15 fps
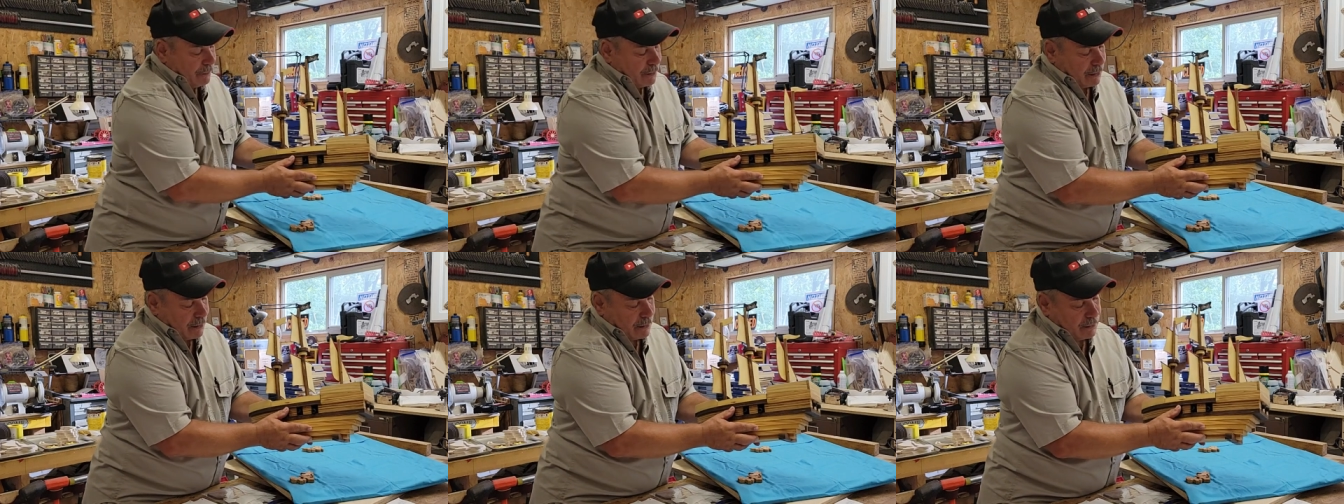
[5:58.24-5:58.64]

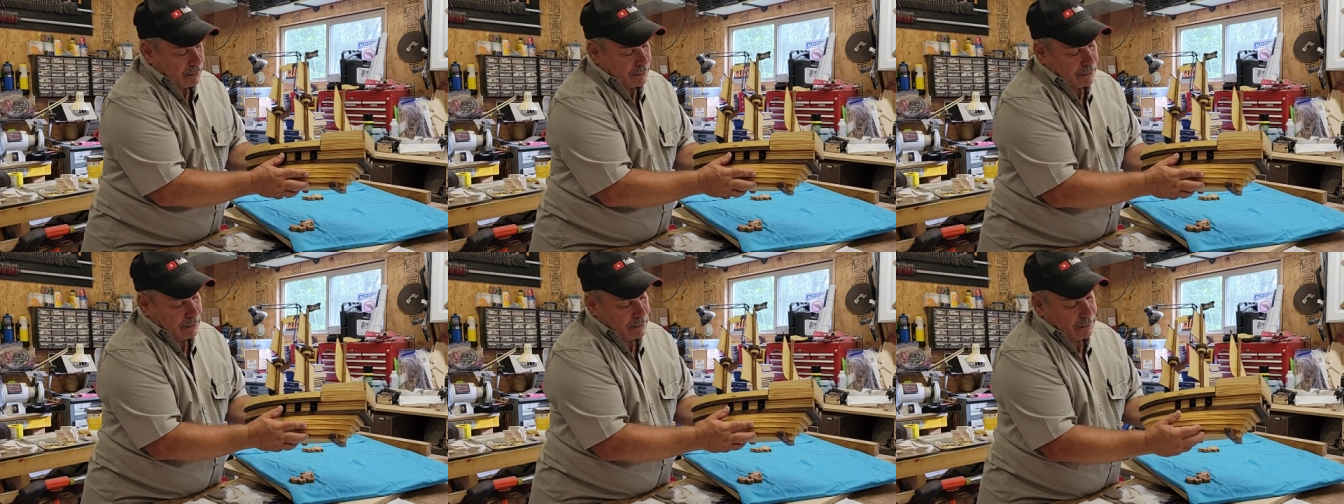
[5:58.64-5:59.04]
the
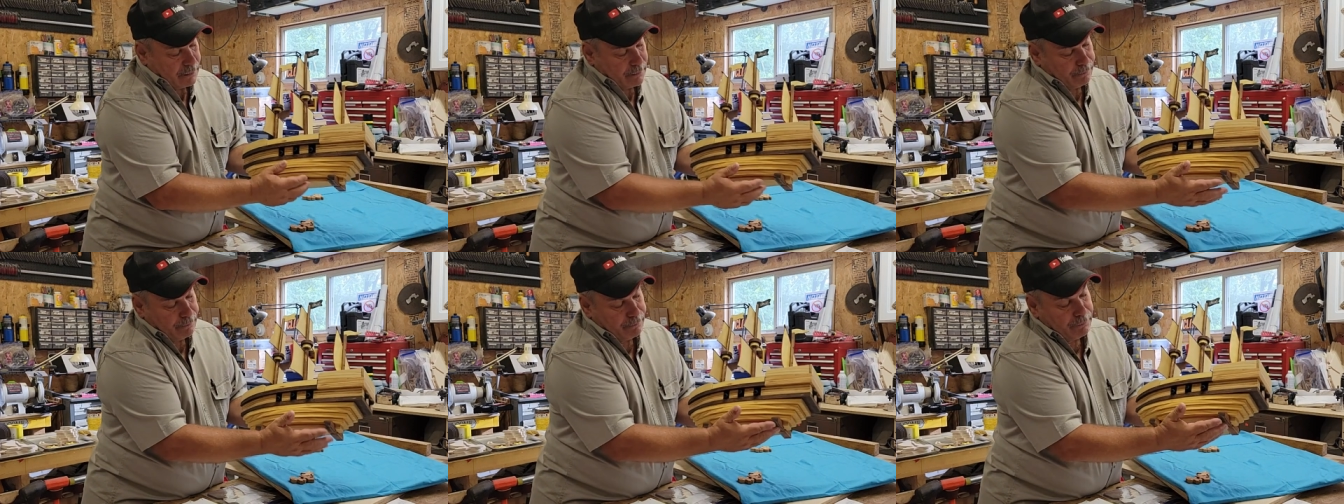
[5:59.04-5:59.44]

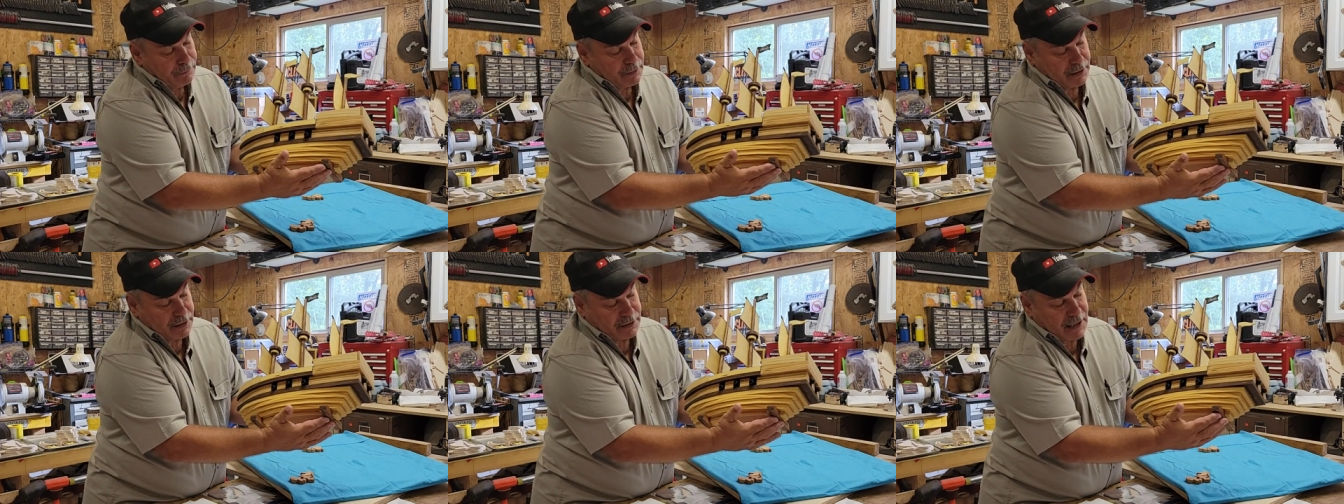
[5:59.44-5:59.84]

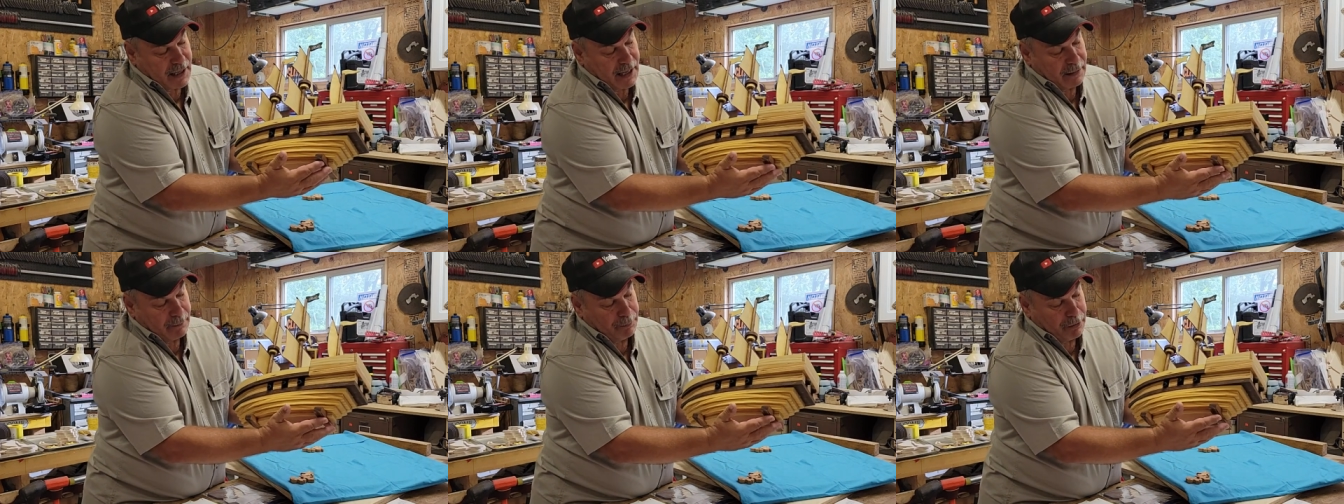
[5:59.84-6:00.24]
the
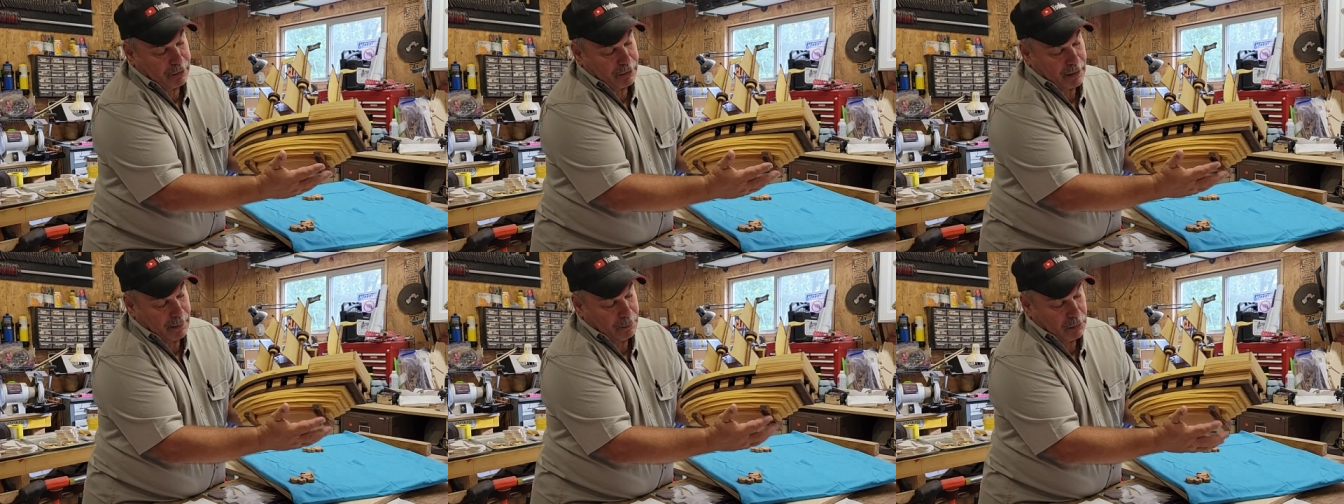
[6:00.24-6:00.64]
stand
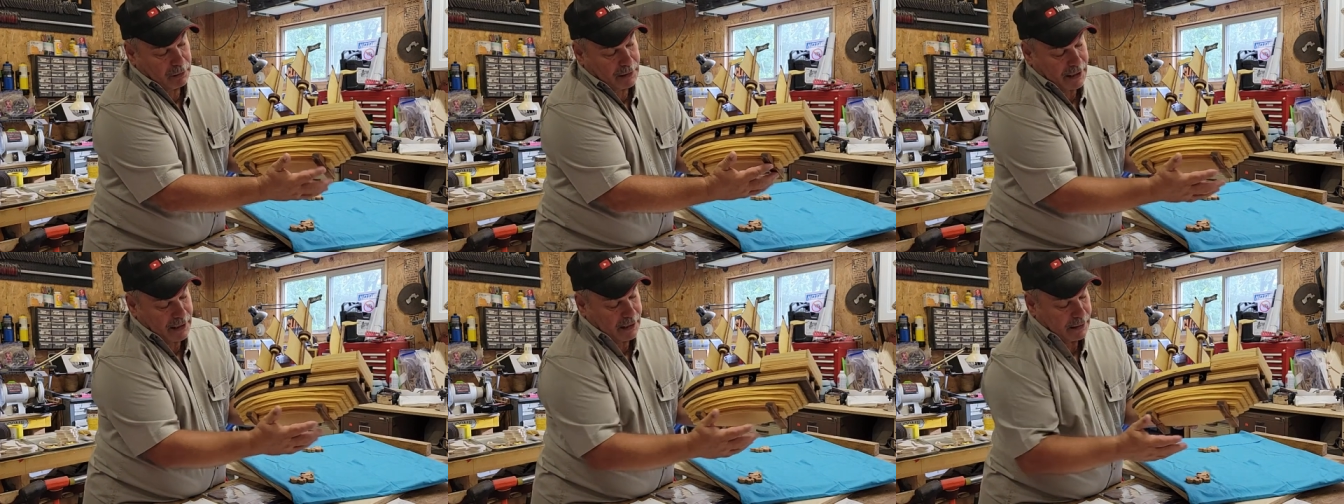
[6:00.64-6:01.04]
part. I put
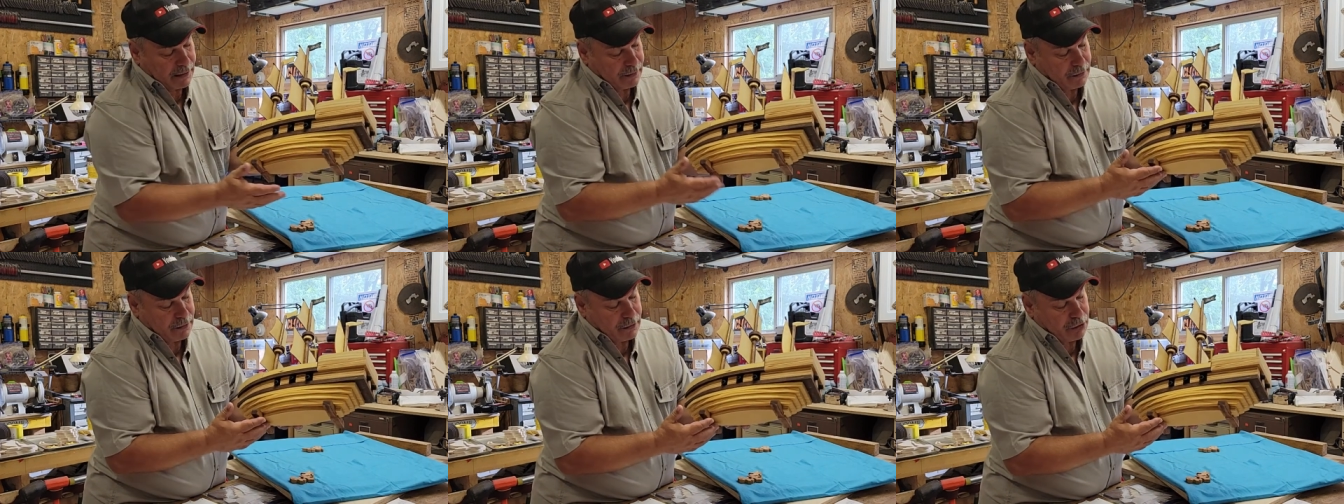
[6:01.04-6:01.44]
that
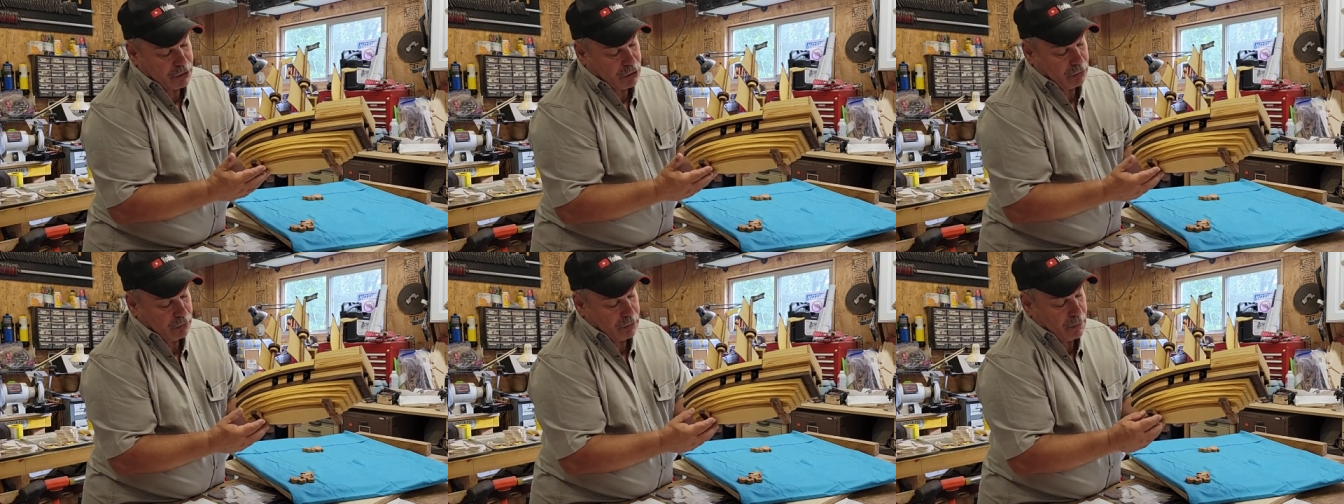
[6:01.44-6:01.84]
on.
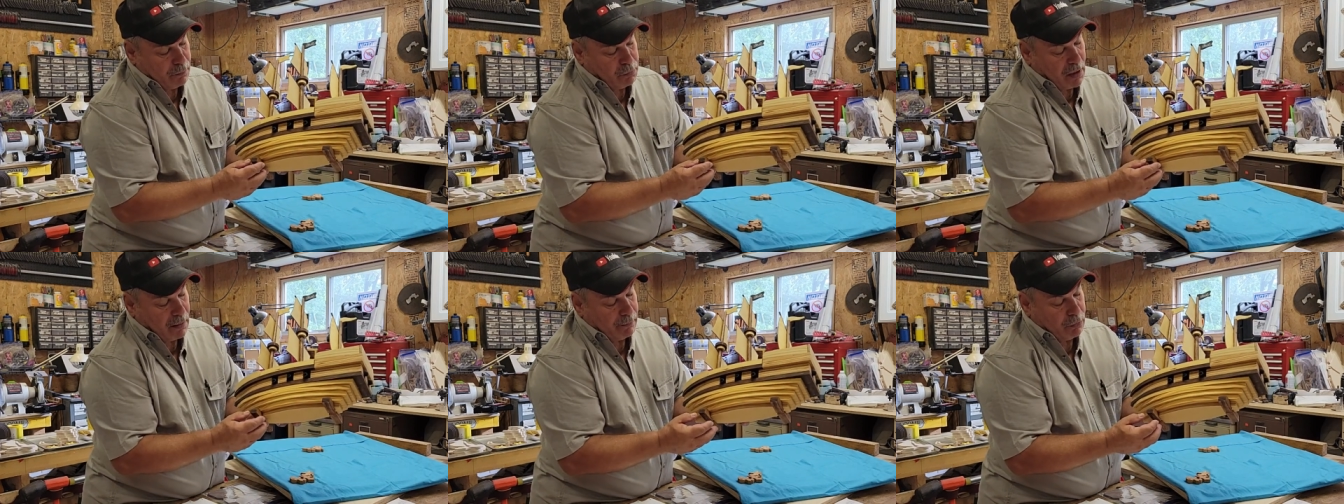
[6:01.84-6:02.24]
You you
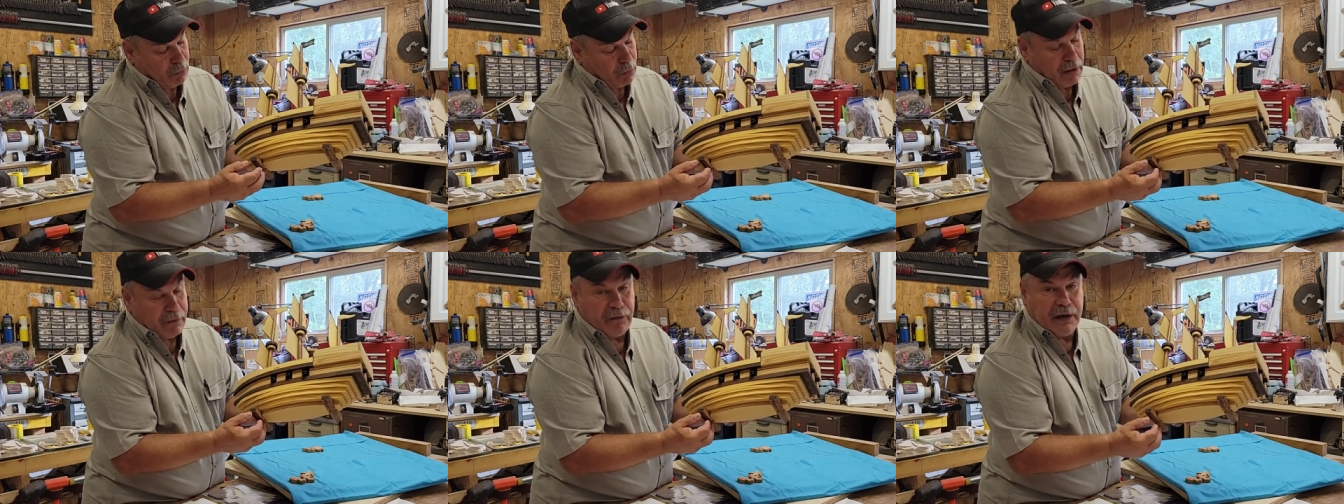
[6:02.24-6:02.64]
probably
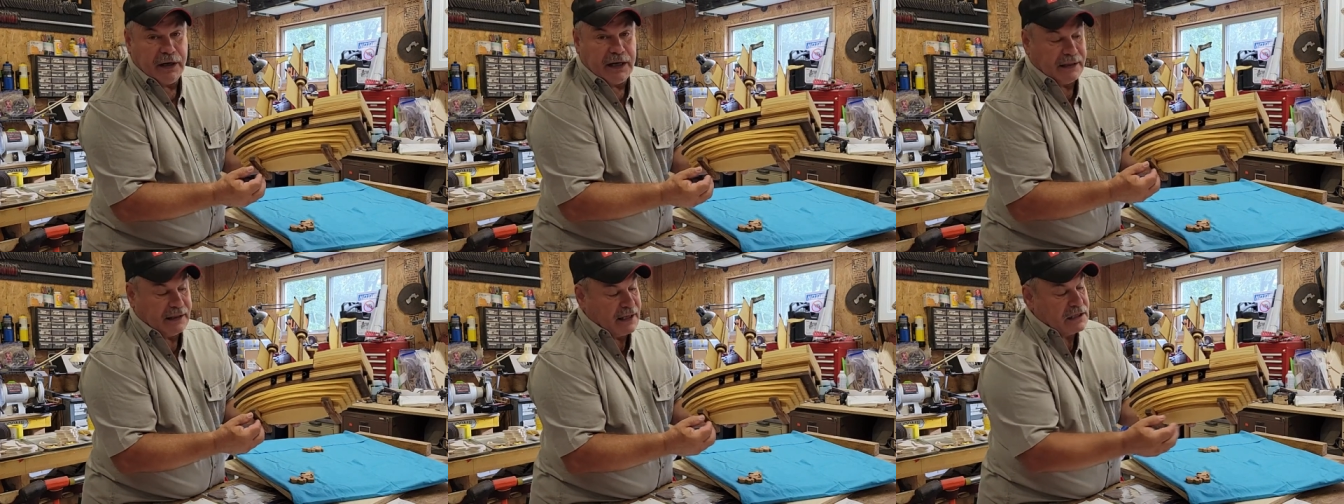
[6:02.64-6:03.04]
wouldn't even
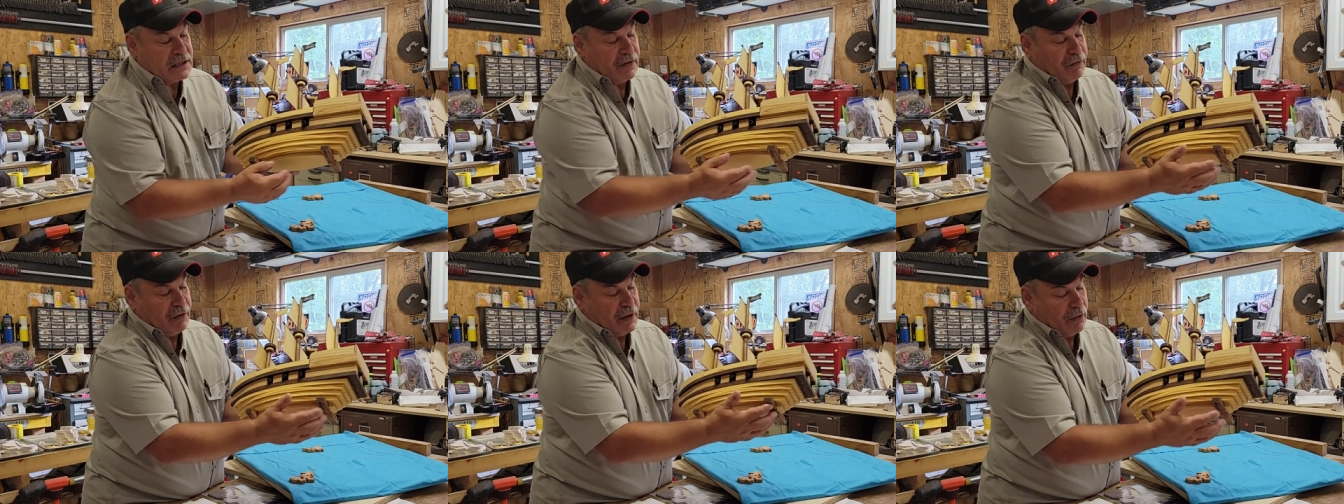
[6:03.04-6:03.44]
need this if you